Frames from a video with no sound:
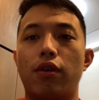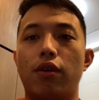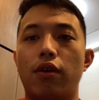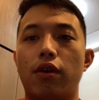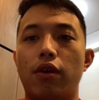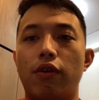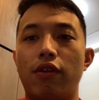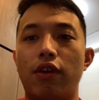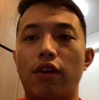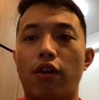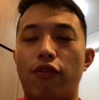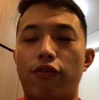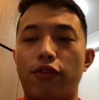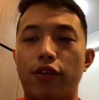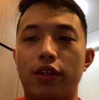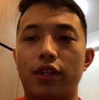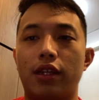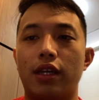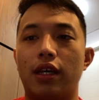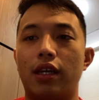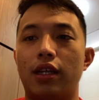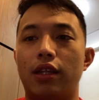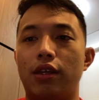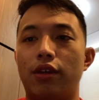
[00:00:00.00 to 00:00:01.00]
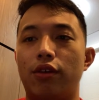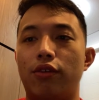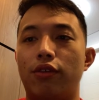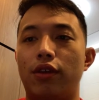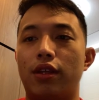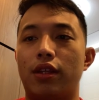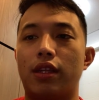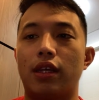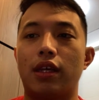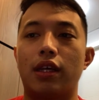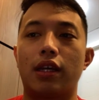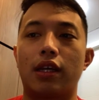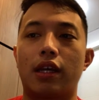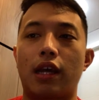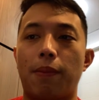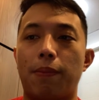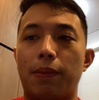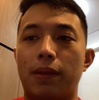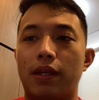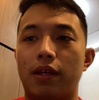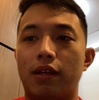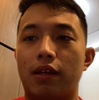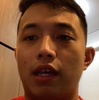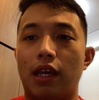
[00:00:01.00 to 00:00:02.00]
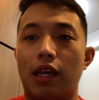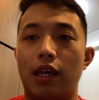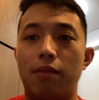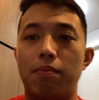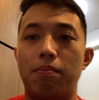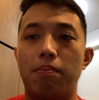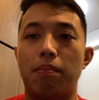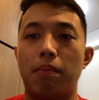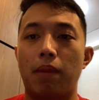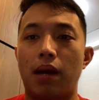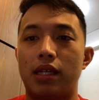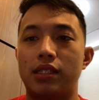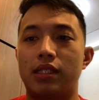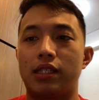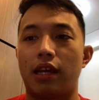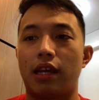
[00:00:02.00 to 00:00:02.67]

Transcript: rate of return, near return, capital gain must